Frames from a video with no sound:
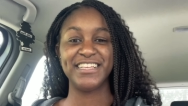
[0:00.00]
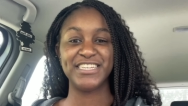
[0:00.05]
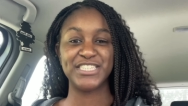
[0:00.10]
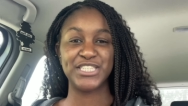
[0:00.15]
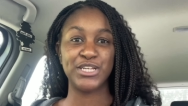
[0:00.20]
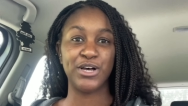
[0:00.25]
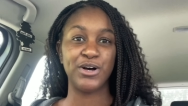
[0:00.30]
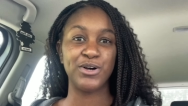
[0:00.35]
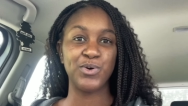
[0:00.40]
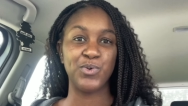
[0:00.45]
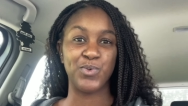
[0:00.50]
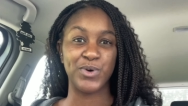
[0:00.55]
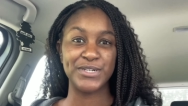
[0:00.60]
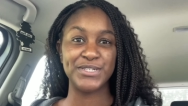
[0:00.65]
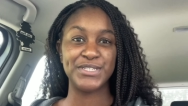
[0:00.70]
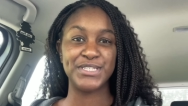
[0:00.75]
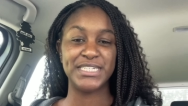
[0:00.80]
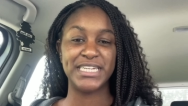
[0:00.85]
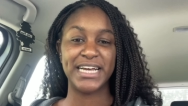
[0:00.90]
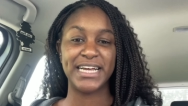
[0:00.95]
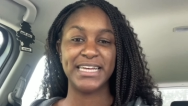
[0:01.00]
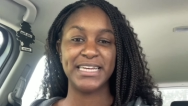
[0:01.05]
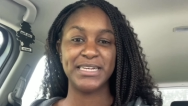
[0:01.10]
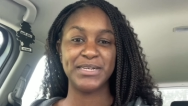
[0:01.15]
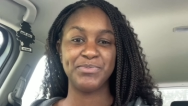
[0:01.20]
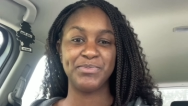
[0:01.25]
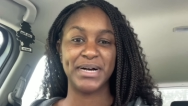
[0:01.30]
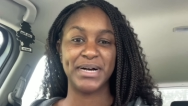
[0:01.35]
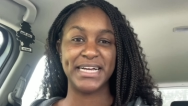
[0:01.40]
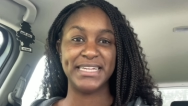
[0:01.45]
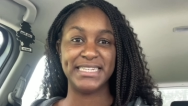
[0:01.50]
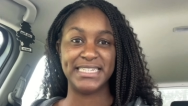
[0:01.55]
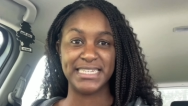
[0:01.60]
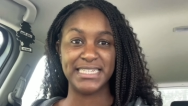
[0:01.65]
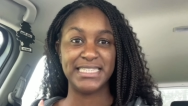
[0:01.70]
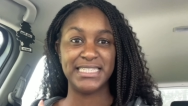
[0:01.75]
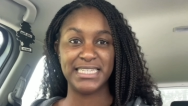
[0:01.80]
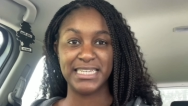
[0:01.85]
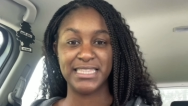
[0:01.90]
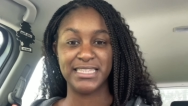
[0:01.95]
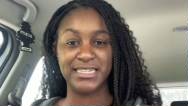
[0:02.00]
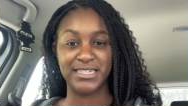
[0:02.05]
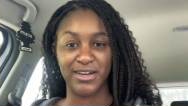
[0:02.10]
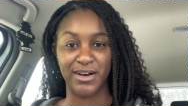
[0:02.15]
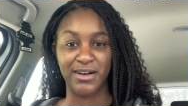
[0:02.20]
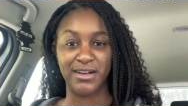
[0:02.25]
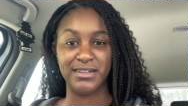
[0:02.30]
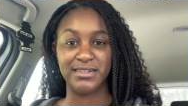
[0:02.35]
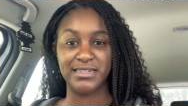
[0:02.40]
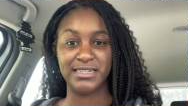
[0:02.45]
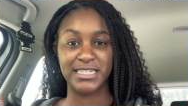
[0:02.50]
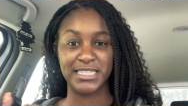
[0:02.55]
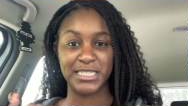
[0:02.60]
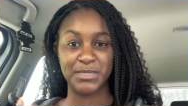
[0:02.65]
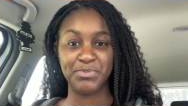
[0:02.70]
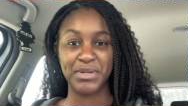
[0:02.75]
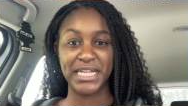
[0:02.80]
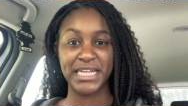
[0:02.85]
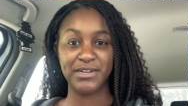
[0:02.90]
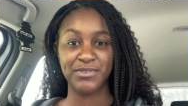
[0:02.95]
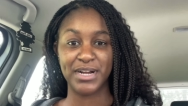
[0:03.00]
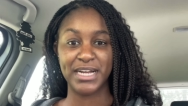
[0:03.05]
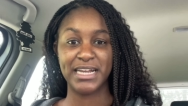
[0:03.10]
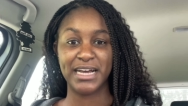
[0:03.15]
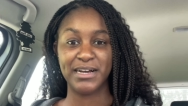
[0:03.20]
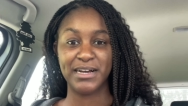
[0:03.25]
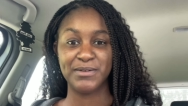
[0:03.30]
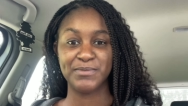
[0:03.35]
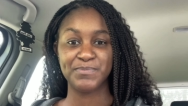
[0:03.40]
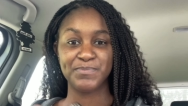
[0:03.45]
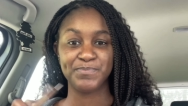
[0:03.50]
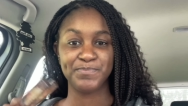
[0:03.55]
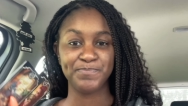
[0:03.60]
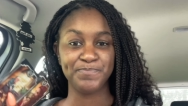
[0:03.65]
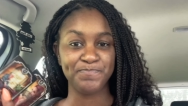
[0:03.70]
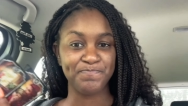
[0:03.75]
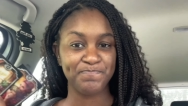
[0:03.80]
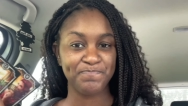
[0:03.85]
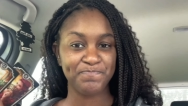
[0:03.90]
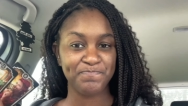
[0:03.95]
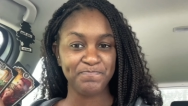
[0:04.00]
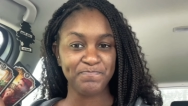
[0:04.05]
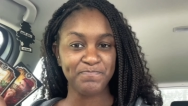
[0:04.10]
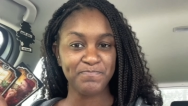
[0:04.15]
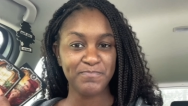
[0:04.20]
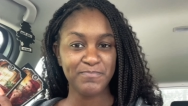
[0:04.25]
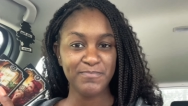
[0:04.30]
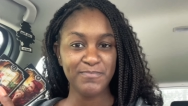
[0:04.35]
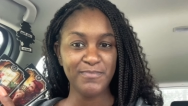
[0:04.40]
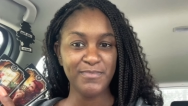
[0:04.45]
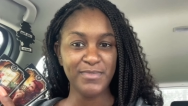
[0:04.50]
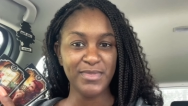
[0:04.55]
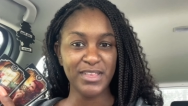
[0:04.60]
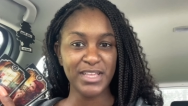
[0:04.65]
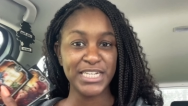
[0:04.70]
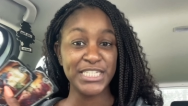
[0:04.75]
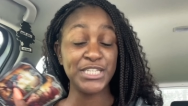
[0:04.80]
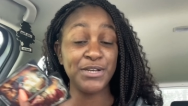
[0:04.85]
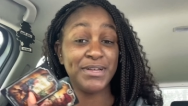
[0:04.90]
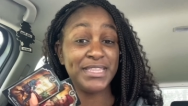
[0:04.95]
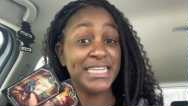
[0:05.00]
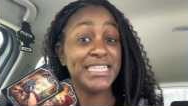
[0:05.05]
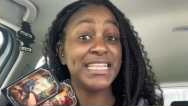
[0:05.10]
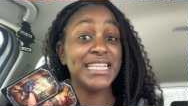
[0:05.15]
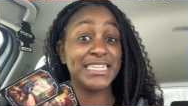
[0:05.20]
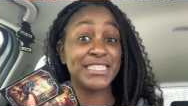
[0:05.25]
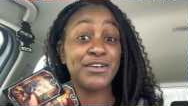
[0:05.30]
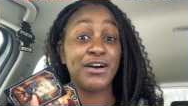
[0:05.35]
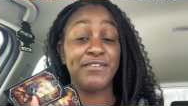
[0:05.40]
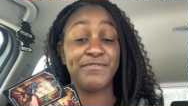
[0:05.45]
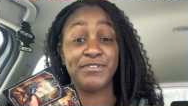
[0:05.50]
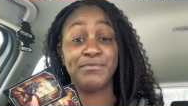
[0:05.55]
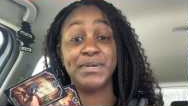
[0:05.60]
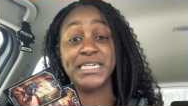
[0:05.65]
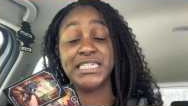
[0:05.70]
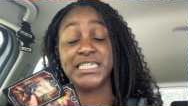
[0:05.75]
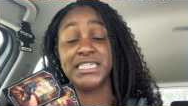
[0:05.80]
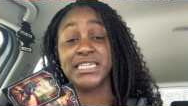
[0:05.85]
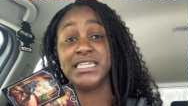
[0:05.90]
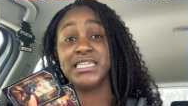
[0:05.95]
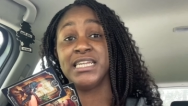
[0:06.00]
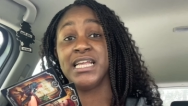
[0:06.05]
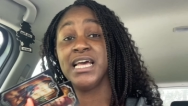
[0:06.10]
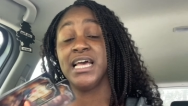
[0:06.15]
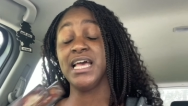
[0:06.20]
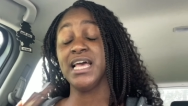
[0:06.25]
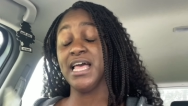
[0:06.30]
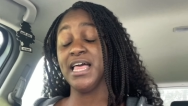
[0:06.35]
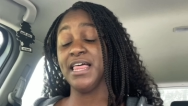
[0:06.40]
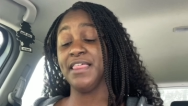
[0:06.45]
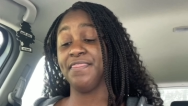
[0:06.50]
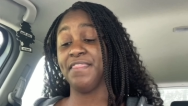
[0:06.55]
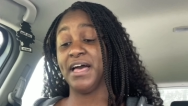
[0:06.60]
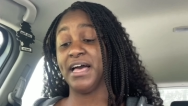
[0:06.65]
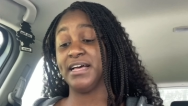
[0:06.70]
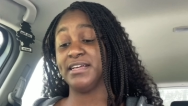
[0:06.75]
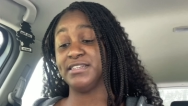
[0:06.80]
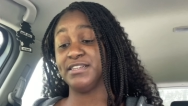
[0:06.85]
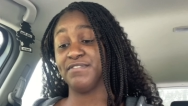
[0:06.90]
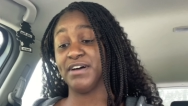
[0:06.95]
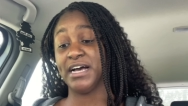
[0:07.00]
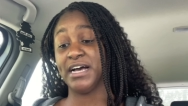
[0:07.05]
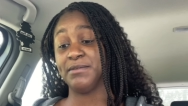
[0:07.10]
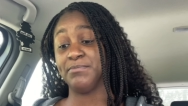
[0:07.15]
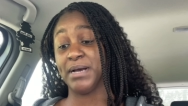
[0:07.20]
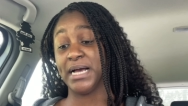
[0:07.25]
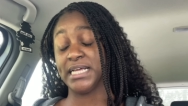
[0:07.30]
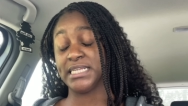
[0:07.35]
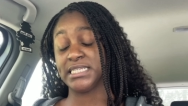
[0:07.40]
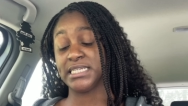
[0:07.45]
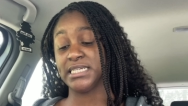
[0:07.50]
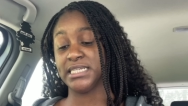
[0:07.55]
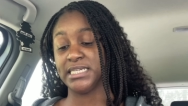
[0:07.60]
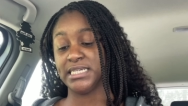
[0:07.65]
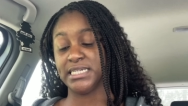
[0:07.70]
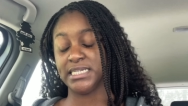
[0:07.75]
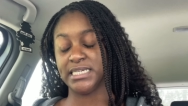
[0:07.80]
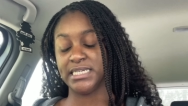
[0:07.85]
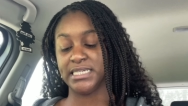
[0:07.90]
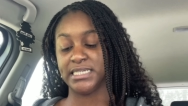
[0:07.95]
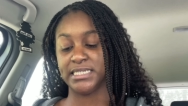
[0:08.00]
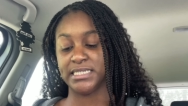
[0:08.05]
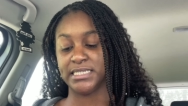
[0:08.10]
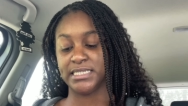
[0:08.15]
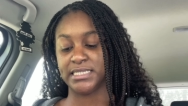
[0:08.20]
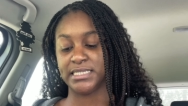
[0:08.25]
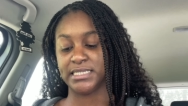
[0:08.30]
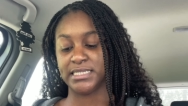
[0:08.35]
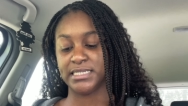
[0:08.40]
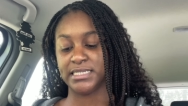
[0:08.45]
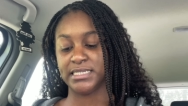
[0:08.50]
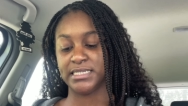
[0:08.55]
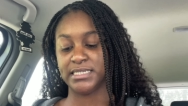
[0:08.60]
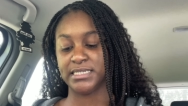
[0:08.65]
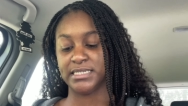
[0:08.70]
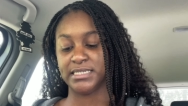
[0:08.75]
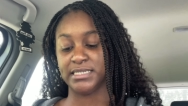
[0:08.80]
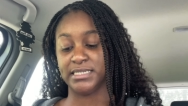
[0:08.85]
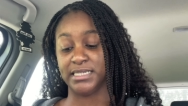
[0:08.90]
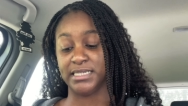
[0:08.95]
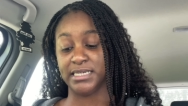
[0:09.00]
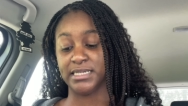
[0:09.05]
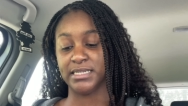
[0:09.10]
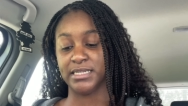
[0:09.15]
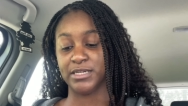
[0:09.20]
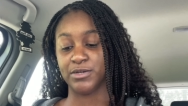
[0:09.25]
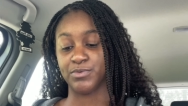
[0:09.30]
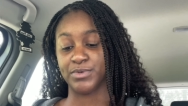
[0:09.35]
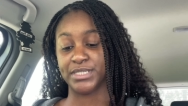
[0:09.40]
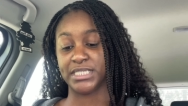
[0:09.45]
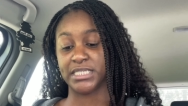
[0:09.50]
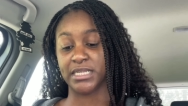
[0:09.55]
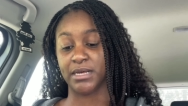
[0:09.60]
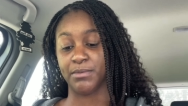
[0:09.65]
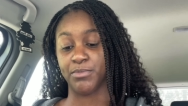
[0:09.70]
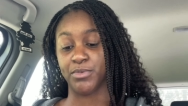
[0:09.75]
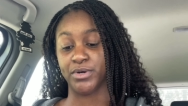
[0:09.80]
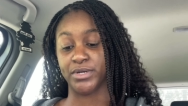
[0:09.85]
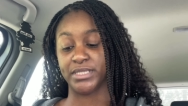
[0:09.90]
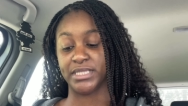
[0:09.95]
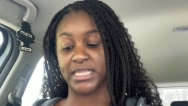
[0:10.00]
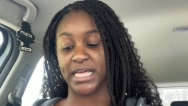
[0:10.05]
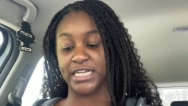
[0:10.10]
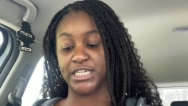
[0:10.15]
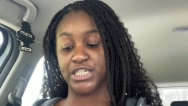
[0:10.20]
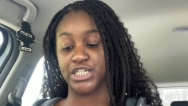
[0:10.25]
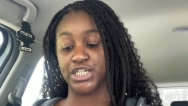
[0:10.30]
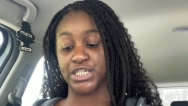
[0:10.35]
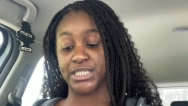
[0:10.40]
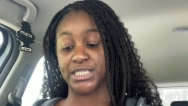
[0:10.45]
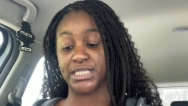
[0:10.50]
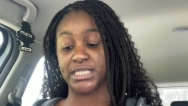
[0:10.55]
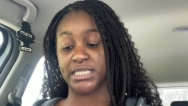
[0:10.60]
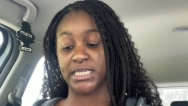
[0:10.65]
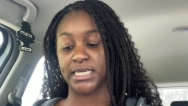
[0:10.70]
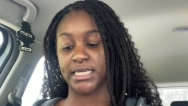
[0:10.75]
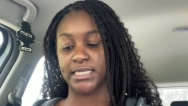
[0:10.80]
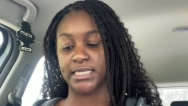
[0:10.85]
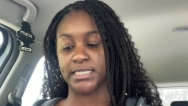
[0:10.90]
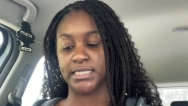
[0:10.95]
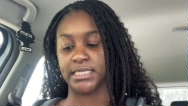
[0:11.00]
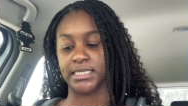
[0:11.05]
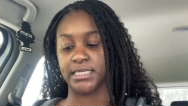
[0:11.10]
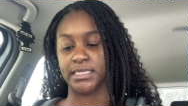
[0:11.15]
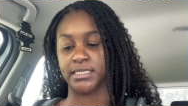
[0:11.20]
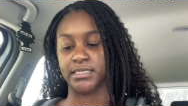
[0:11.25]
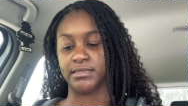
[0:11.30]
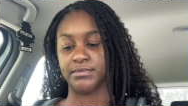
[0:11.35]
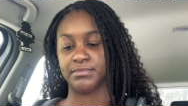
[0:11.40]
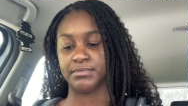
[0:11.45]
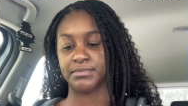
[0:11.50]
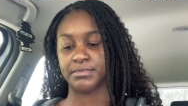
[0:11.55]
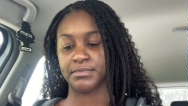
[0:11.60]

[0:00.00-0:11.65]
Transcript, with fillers: the song worst day by DC The Don is playing right now so I think that's confirmation that divine masculine is dealing with someone that just isn't